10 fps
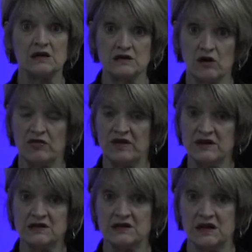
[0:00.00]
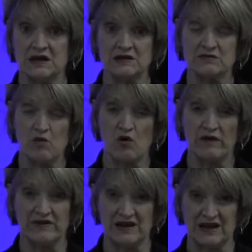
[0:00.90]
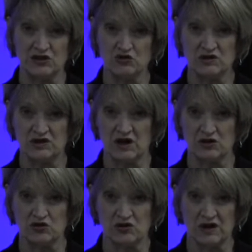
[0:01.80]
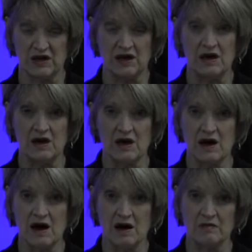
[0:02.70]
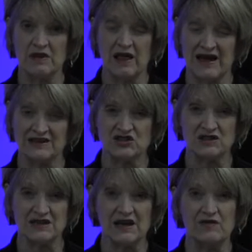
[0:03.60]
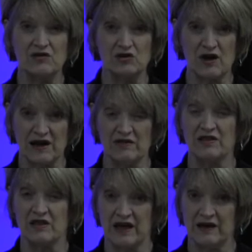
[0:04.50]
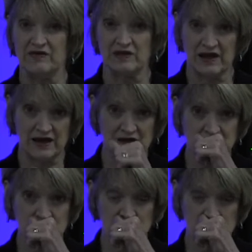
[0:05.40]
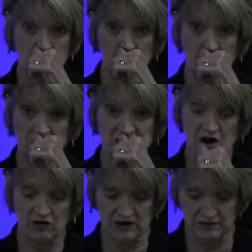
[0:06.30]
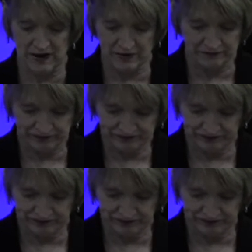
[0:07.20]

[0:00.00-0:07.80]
So this is more of an introductory class just to give you kind of the lay of the land so you know what we're talking about.